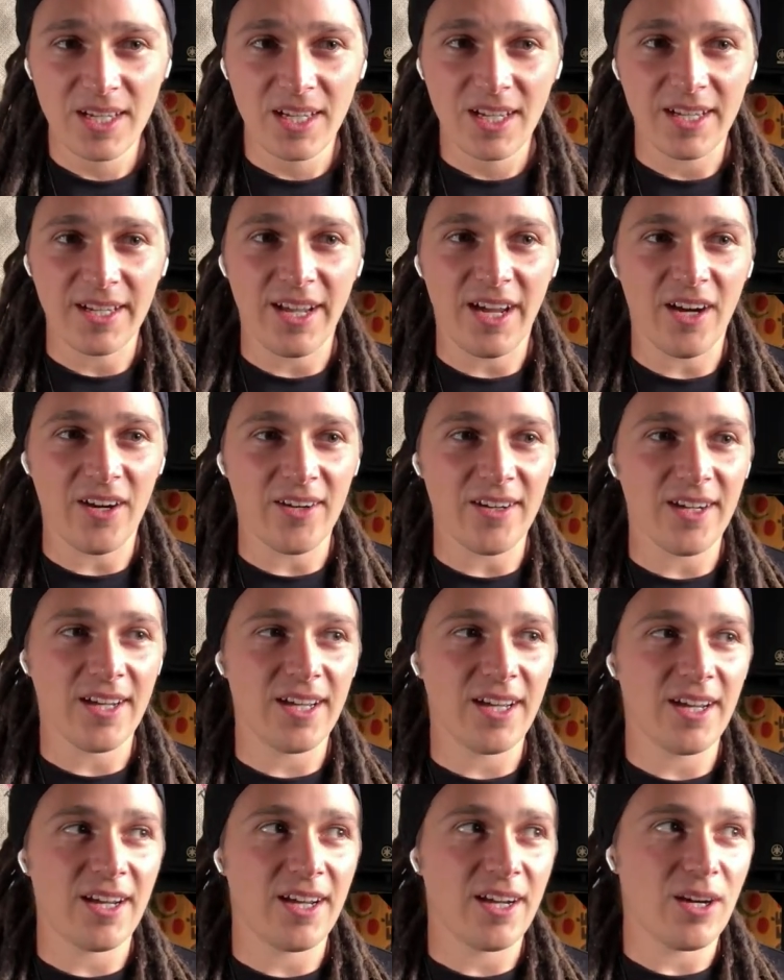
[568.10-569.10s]
Now,
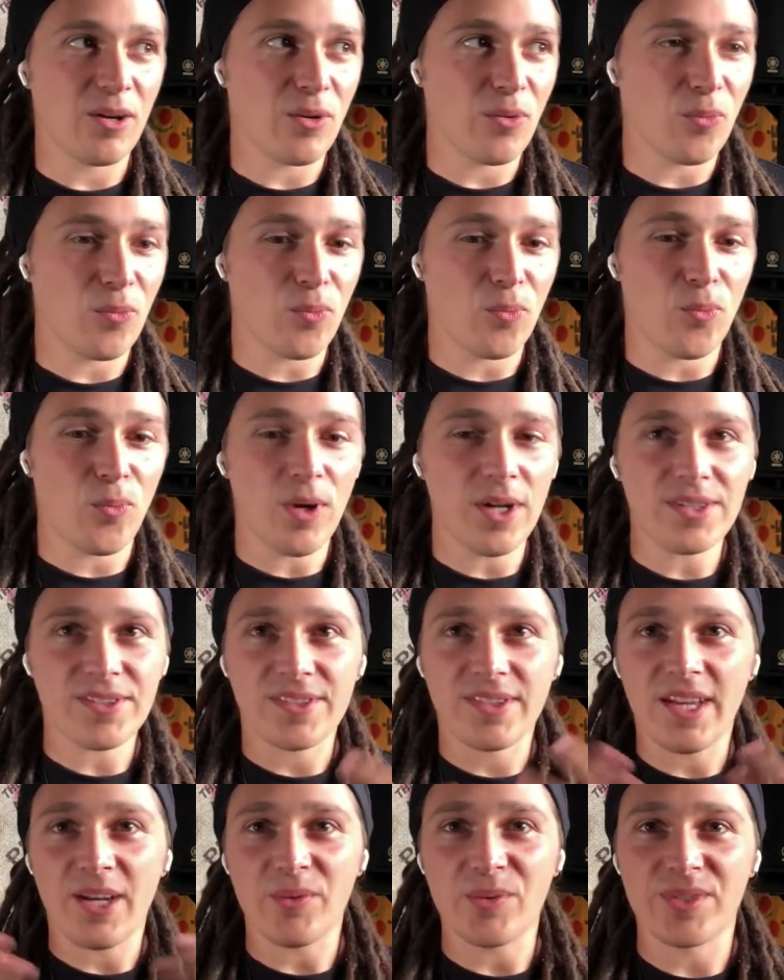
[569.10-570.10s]
once
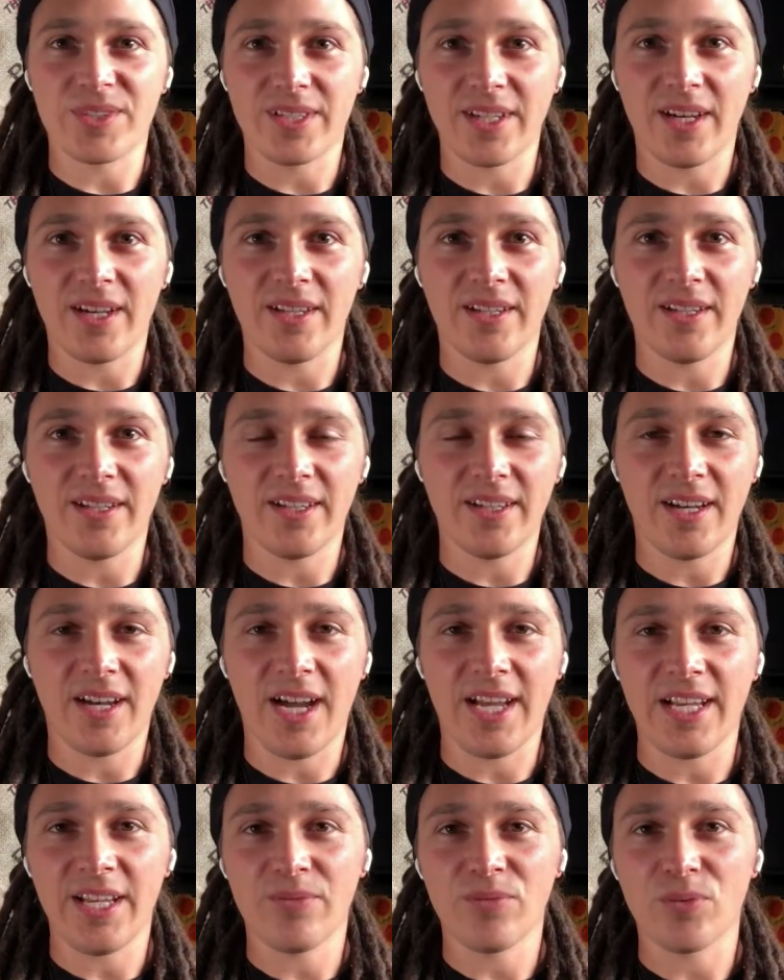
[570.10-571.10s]
that was done,
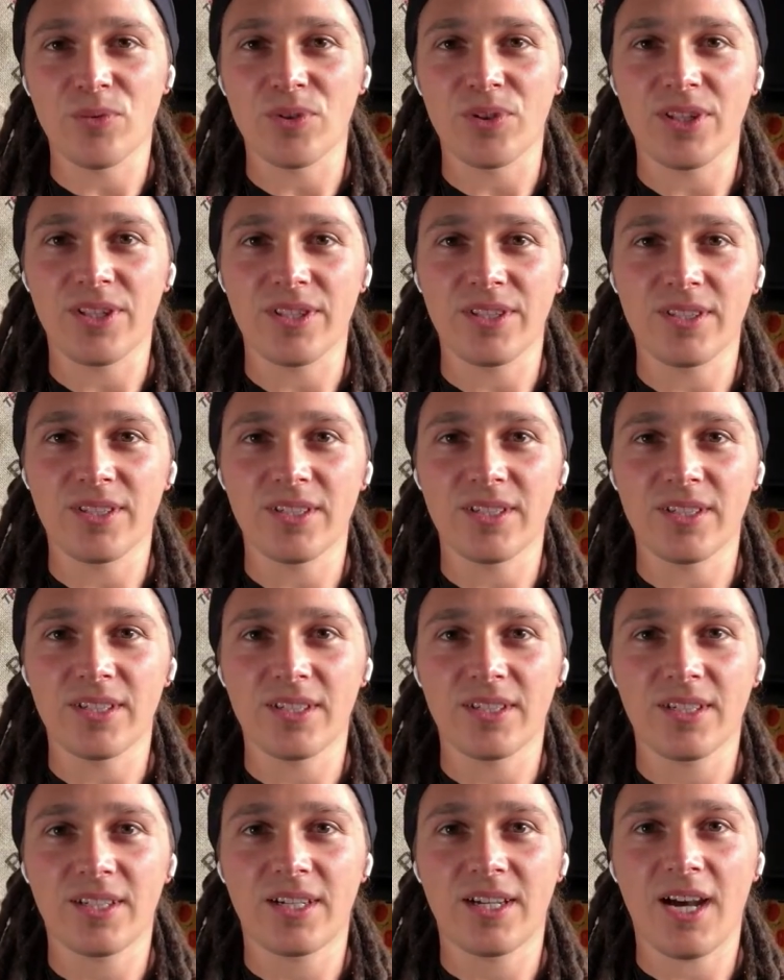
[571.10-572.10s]
I never really
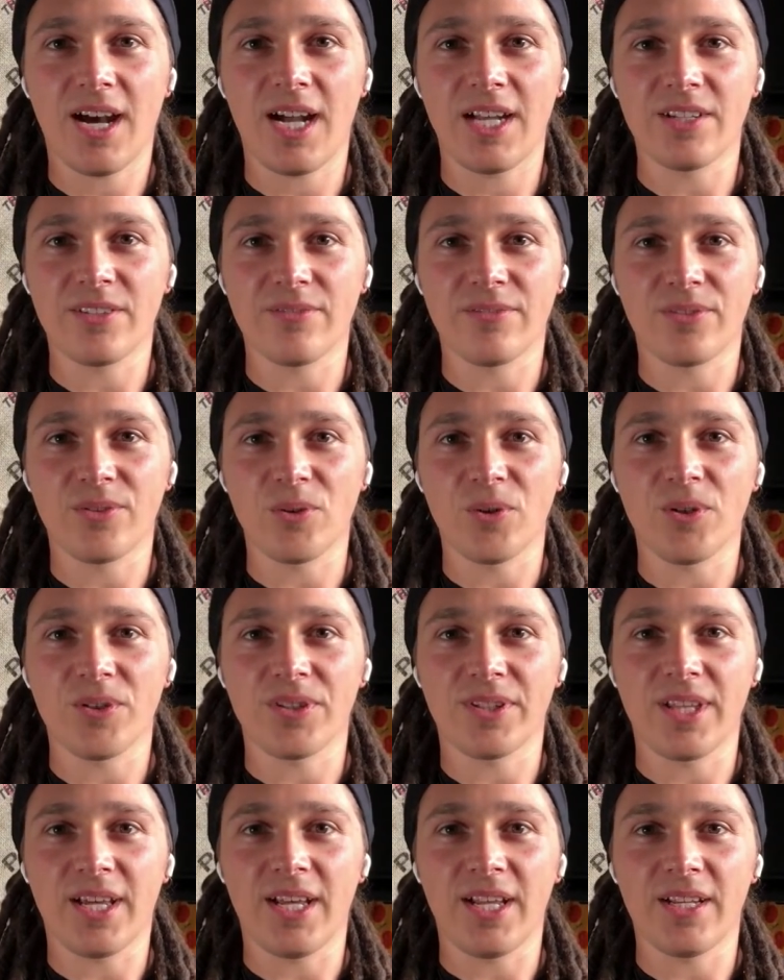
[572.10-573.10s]
kind of
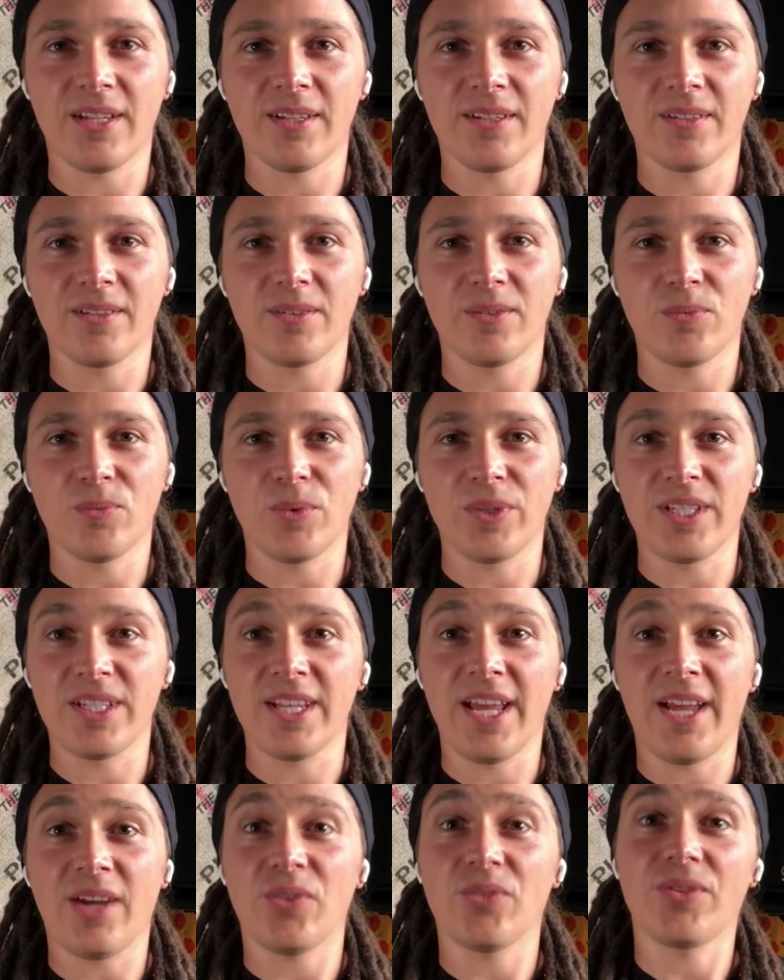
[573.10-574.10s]
thought that we
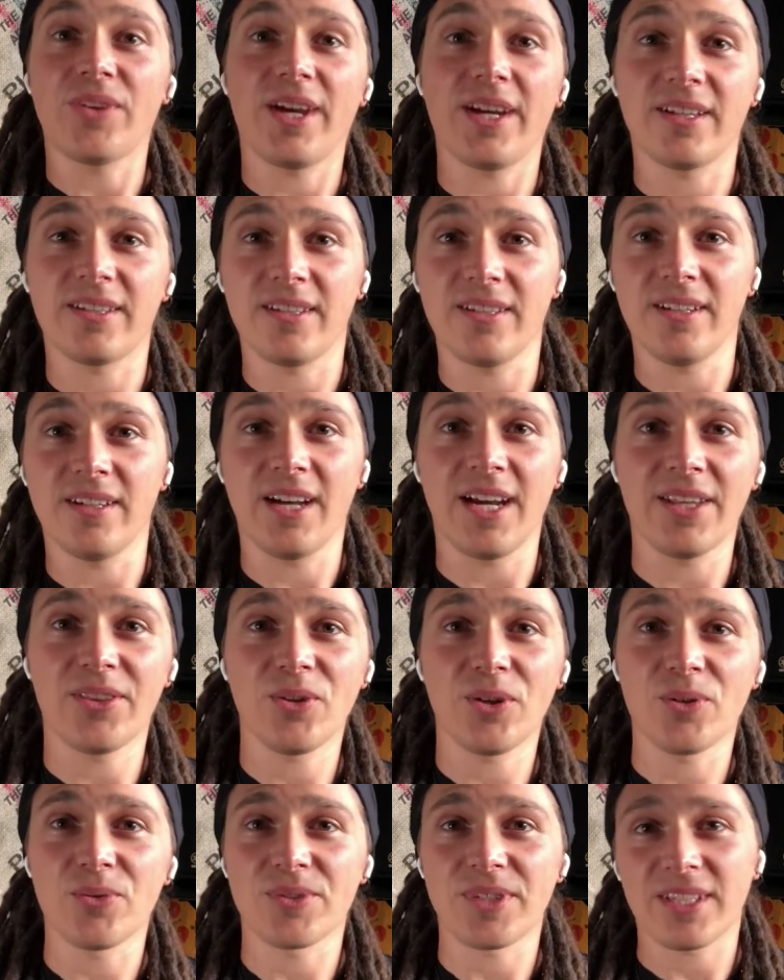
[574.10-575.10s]
nailed that gig. I
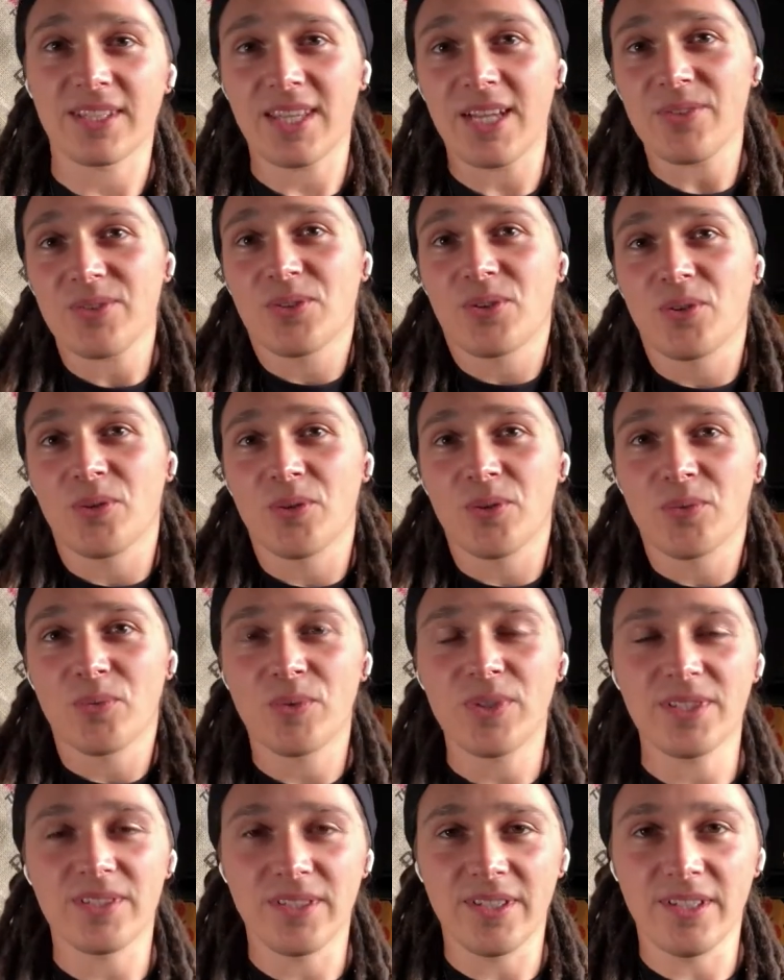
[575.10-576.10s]
thought it was like, that was cool,
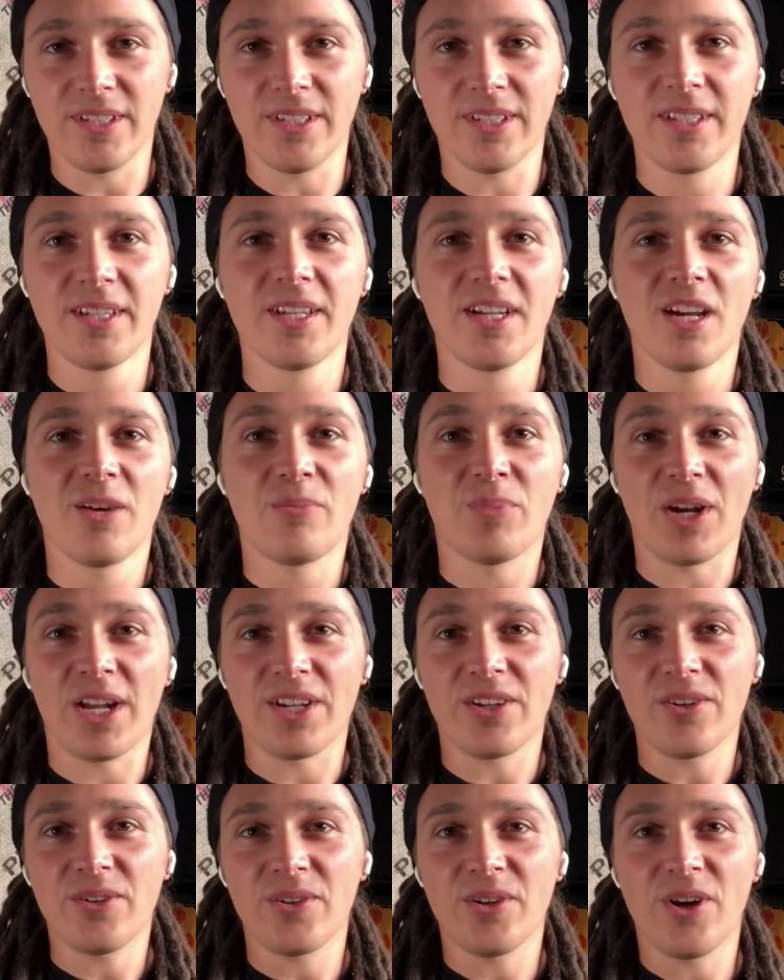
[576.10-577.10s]
we did it. But I
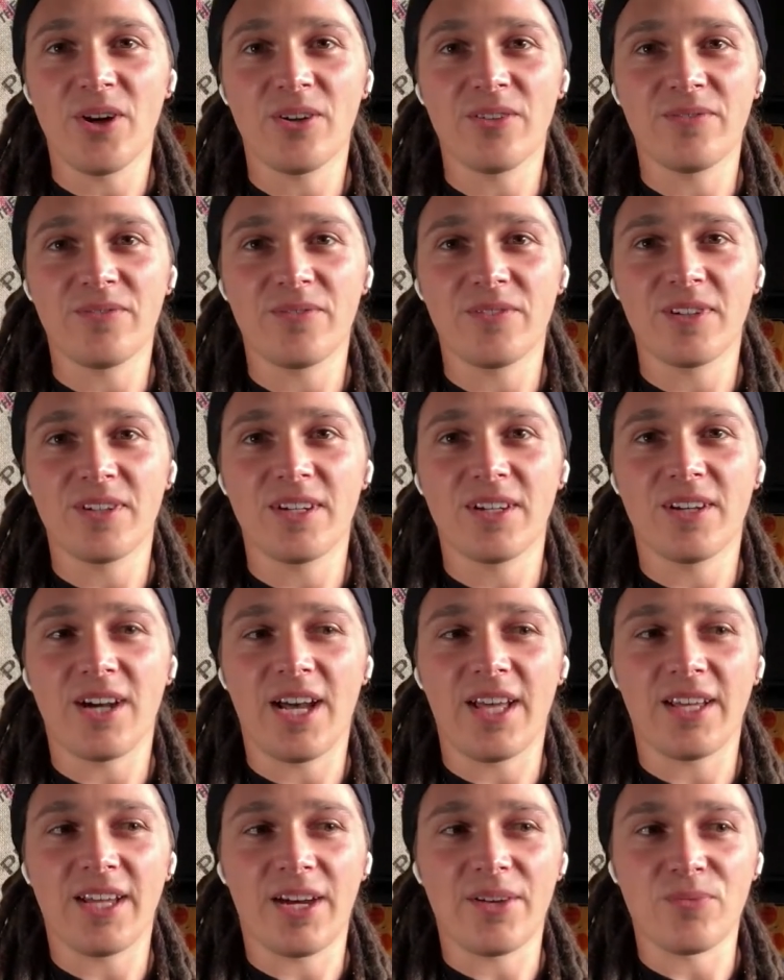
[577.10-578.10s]
don't know if
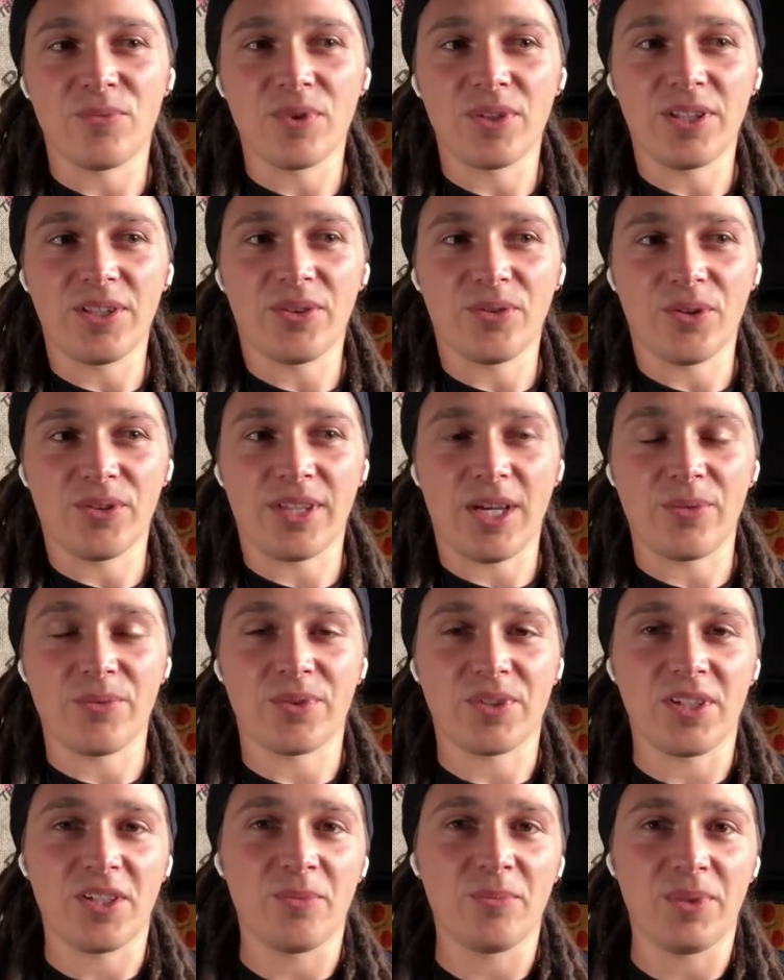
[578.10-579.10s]
I really thought that was
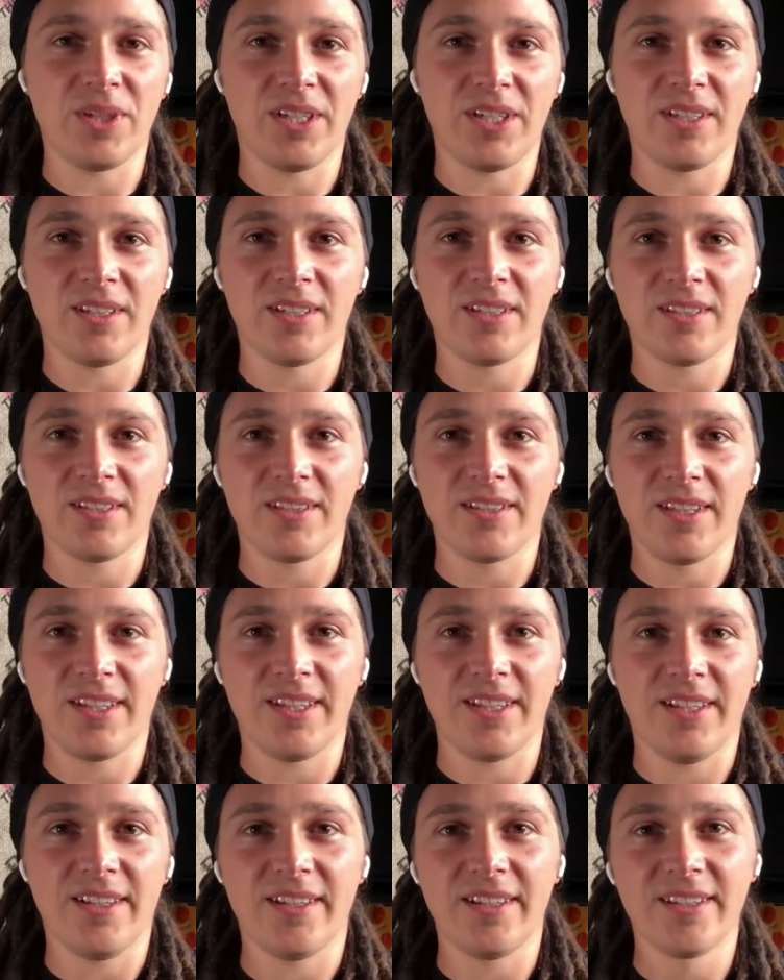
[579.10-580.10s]
going to be the
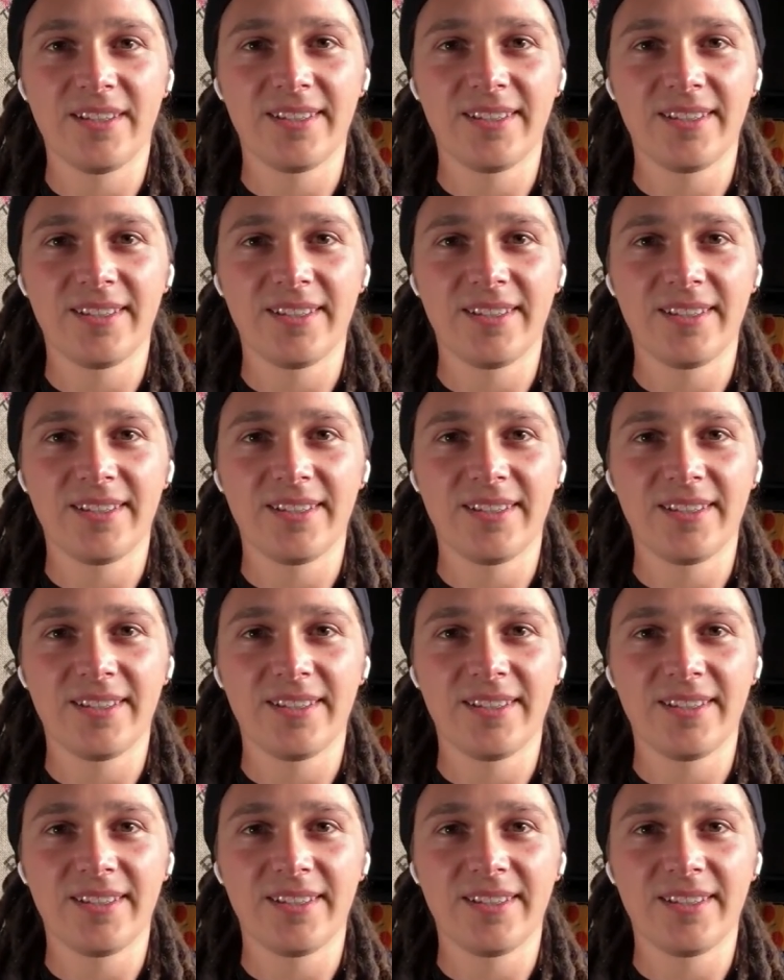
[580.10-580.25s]
hit.